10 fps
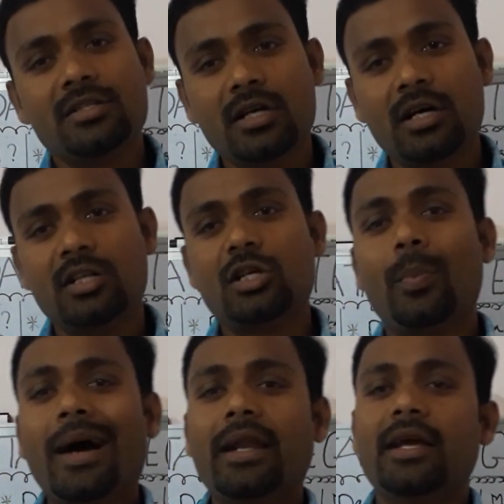
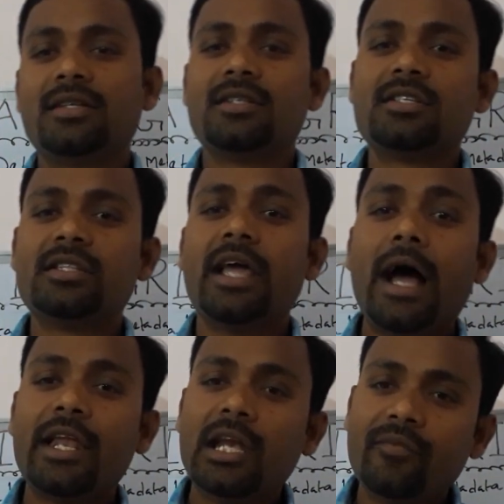Japan agency, they
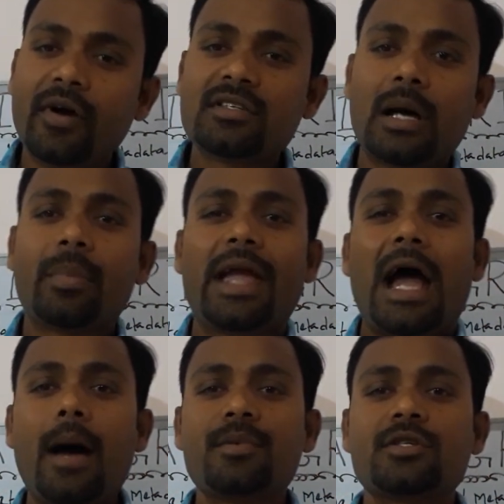identified some gaps.